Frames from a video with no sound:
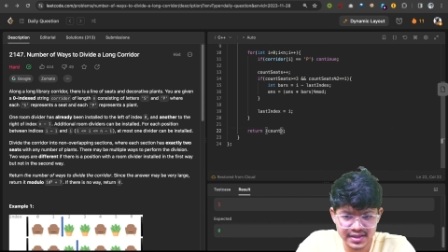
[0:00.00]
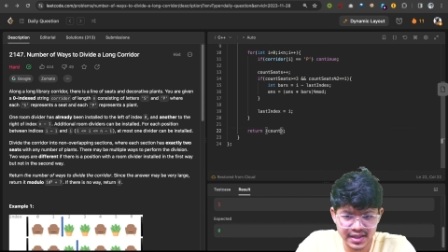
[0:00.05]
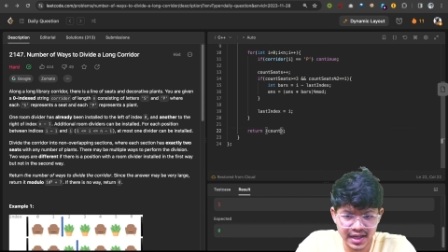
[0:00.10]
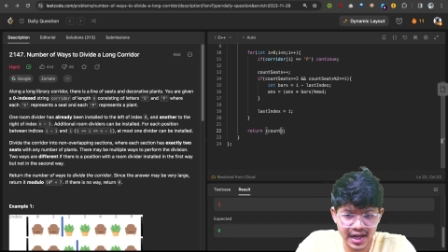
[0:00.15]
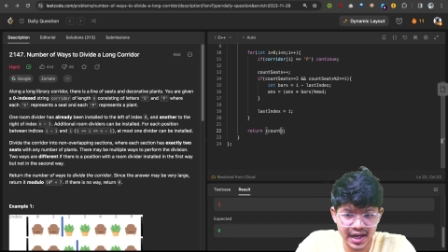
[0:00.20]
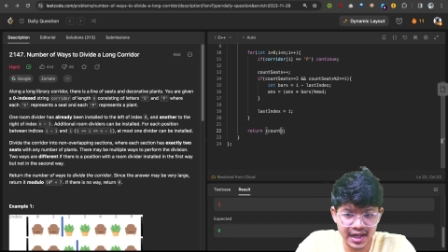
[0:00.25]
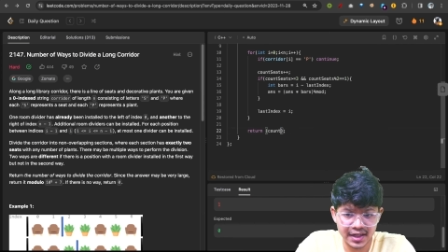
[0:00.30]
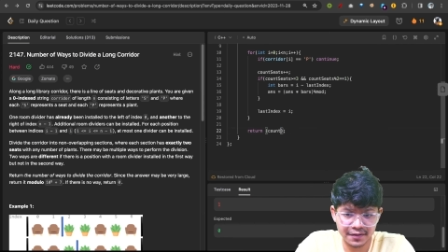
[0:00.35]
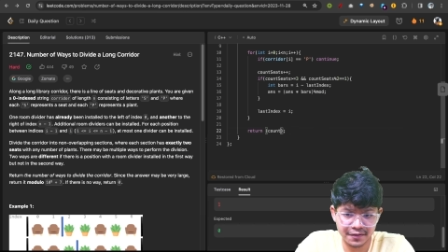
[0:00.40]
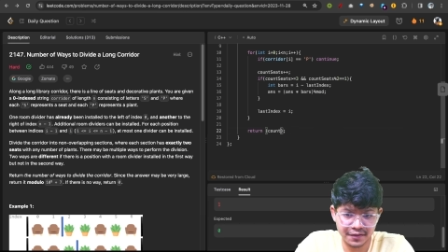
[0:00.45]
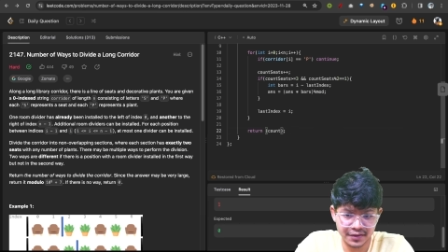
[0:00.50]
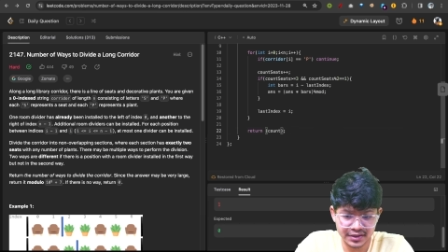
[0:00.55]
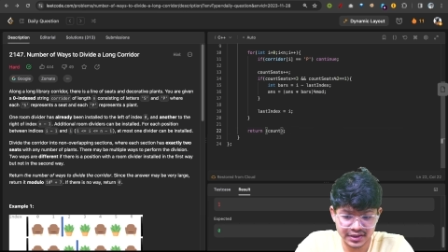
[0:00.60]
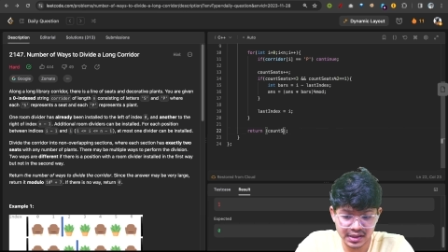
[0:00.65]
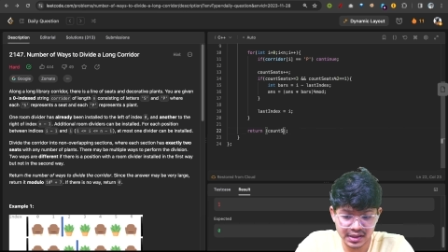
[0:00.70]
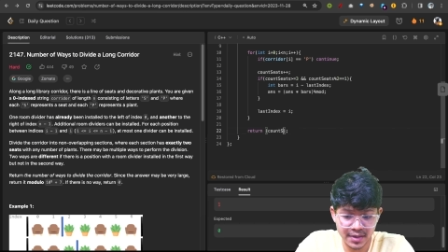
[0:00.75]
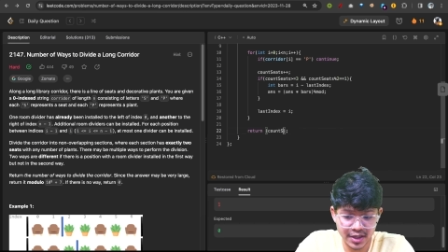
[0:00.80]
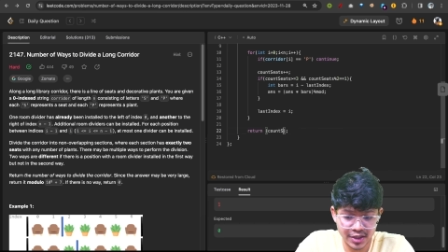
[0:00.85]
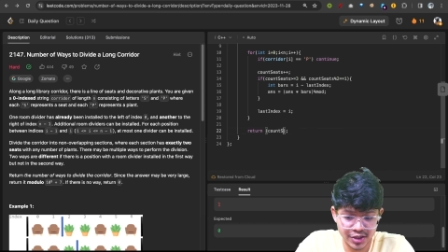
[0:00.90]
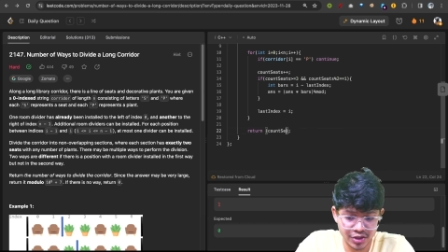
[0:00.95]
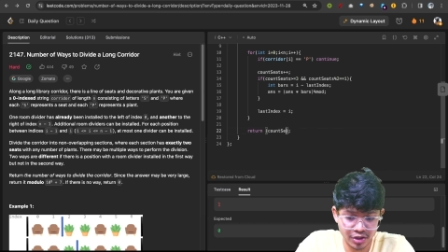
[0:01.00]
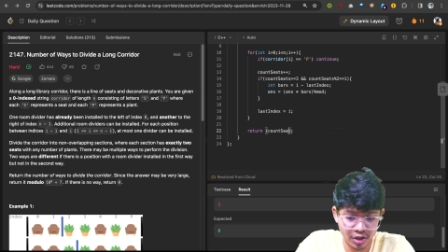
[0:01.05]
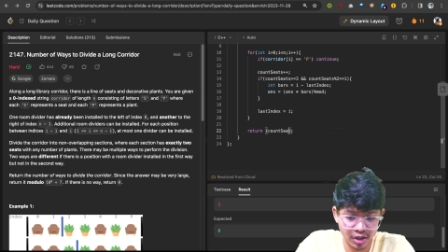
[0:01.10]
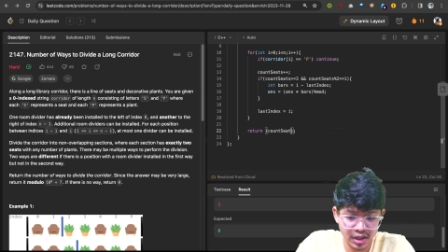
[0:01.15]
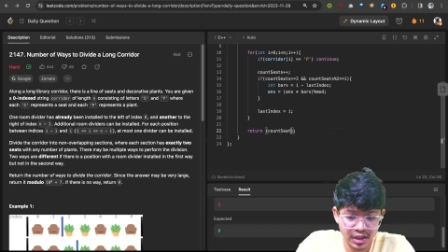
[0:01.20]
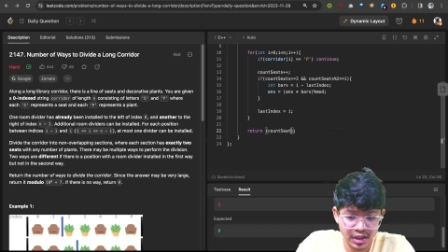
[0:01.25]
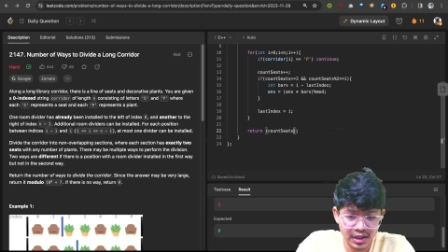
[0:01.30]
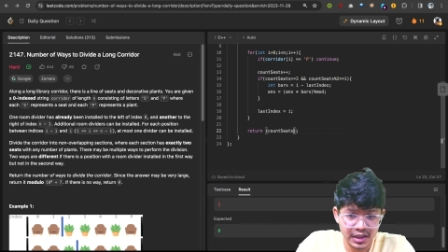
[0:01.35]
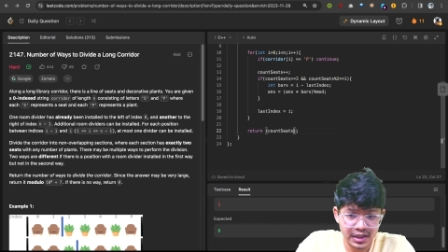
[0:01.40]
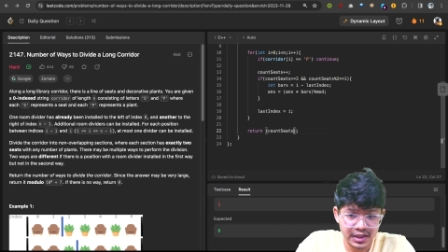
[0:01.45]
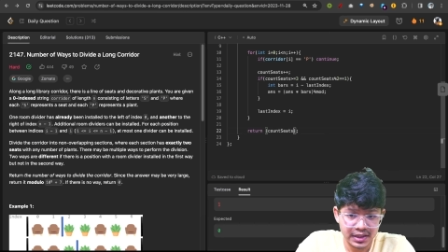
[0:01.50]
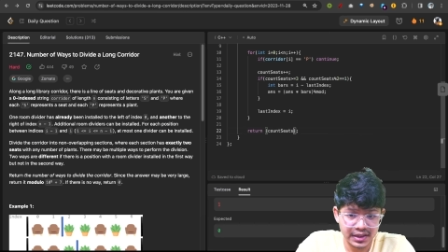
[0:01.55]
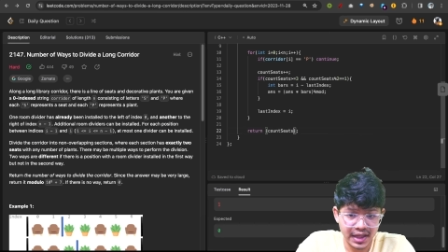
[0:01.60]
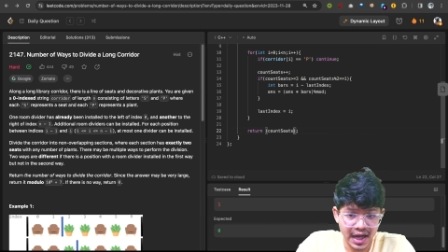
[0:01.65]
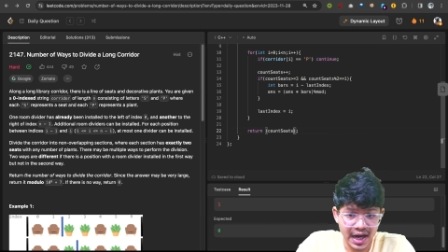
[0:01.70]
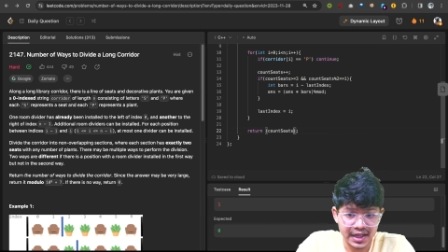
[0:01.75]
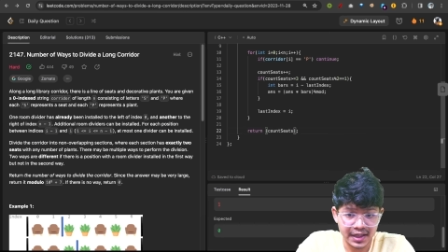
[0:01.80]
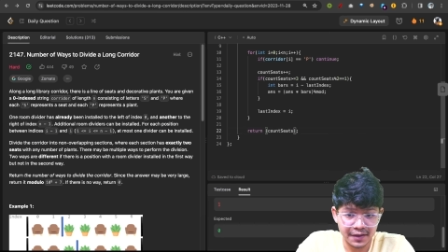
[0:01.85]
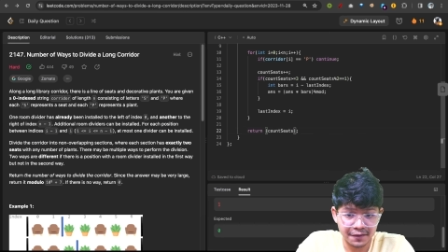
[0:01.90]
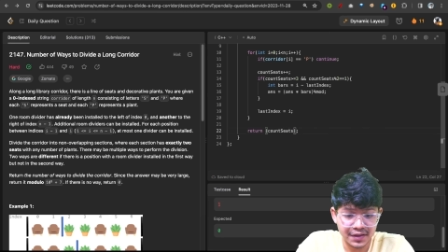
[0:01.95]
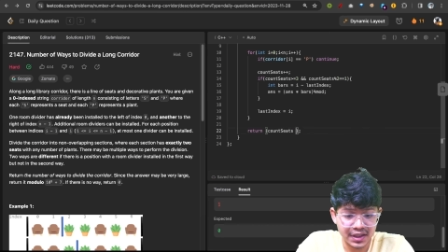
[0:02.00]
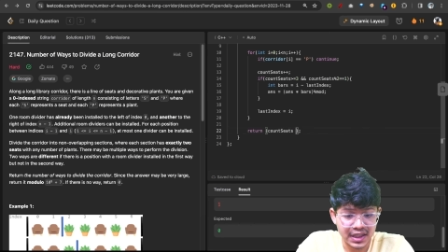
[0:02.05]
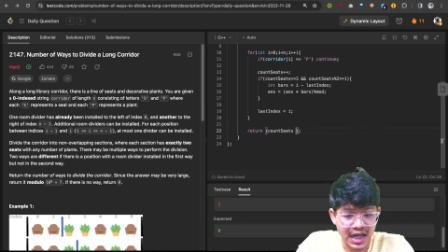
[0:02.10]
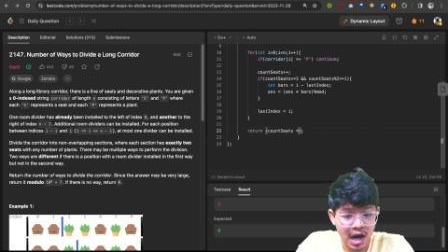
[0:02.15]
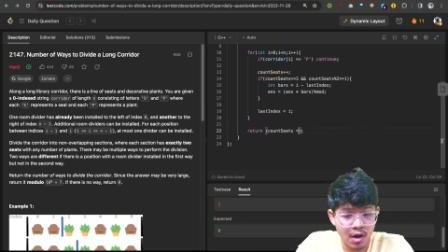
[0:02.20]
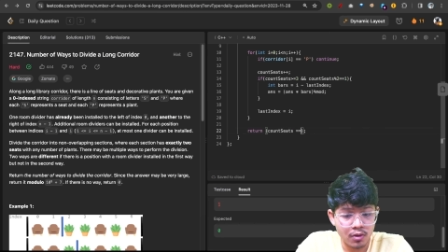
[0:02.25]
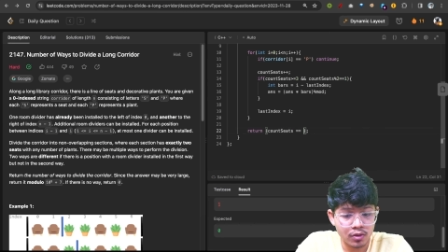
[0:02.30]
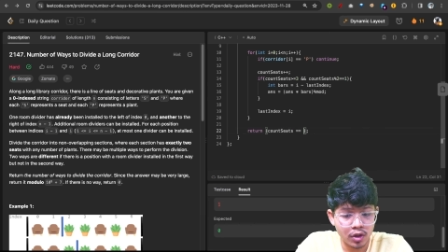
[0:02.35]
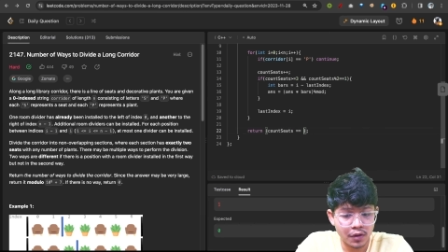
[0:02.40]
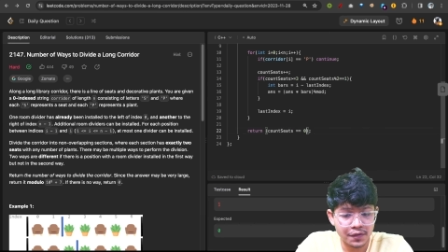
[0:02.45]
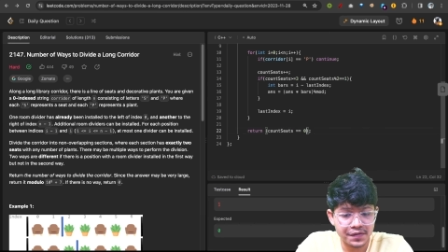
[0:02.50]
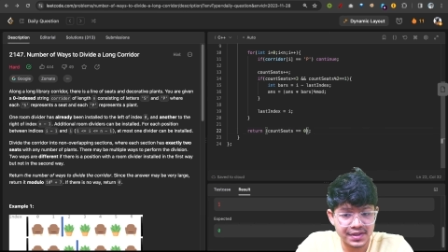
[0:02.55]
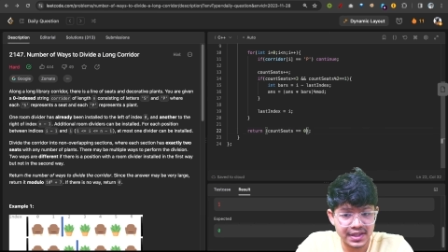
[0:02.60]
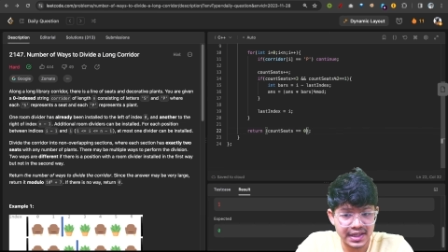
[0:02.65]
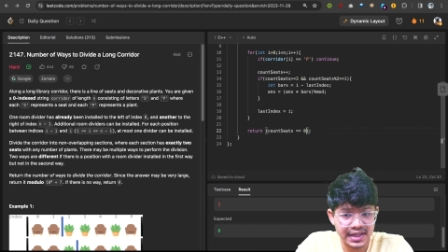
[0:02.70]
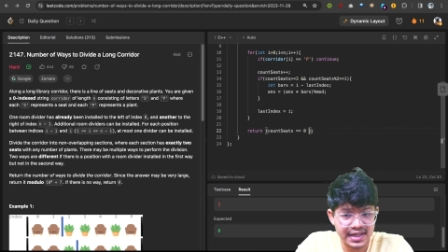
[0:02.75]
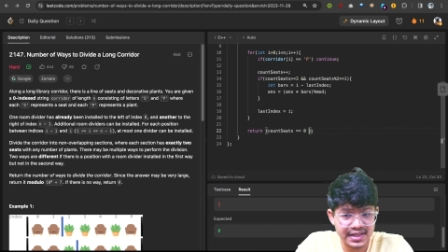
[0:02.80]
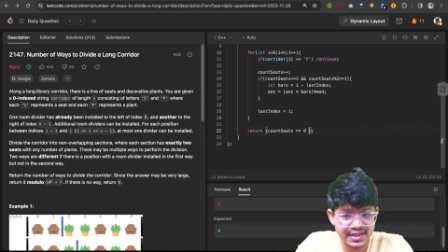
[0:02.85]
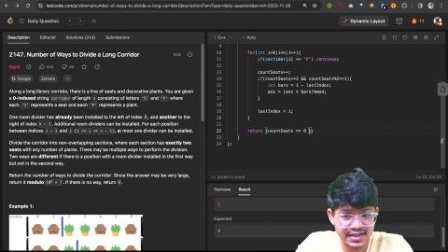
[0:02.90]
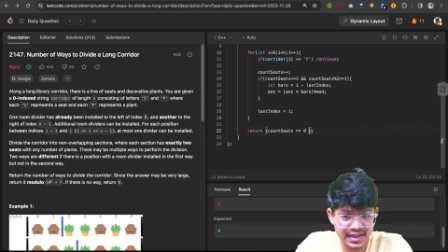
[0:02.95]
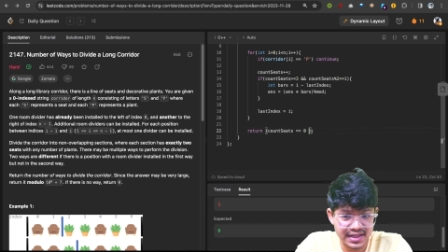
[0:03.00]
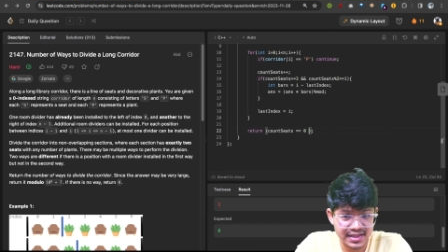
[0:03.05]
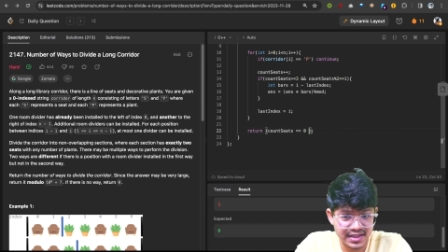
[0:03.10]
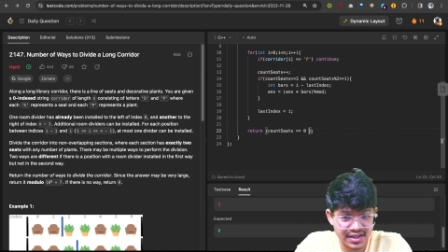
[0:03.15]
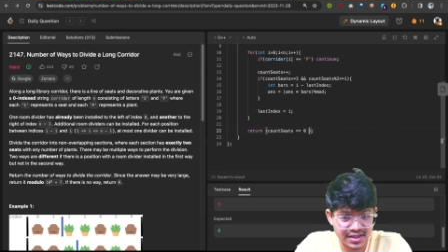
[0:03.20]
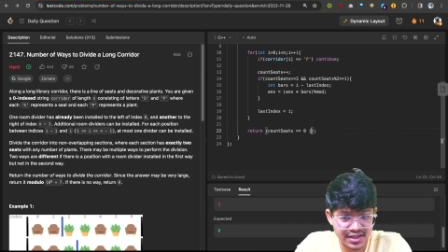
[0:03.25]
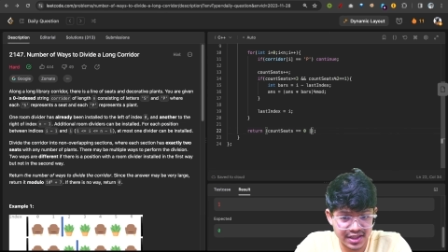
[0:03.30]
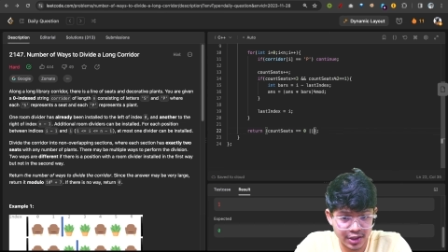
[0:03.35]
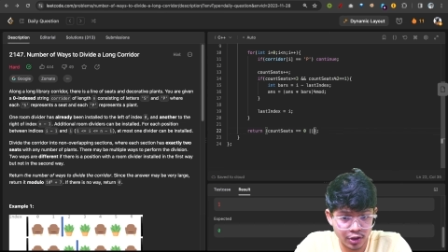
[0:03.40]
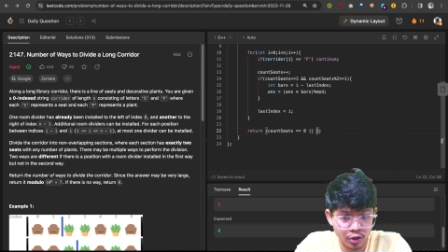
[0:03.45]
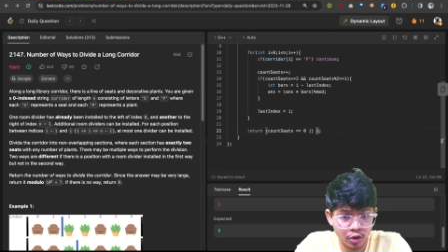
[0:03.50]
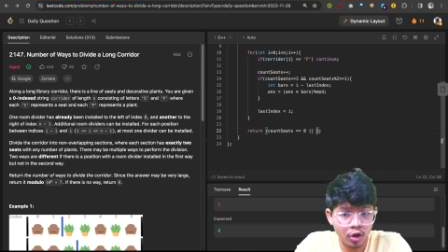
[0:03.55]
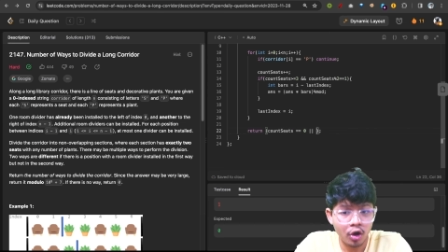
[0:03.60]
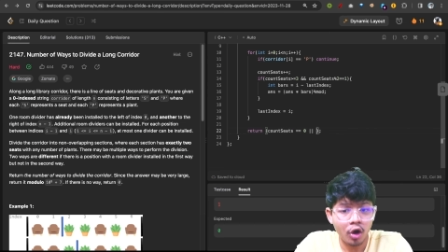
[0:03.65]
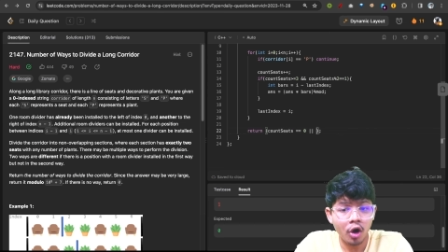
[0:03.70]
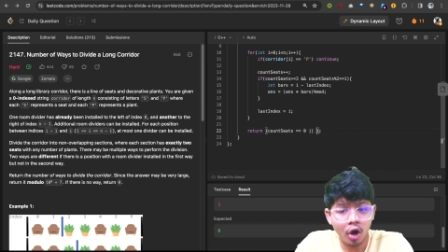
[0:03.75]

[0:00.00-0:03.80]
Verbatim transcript: that firstly make sure that if the count of seats is a 0,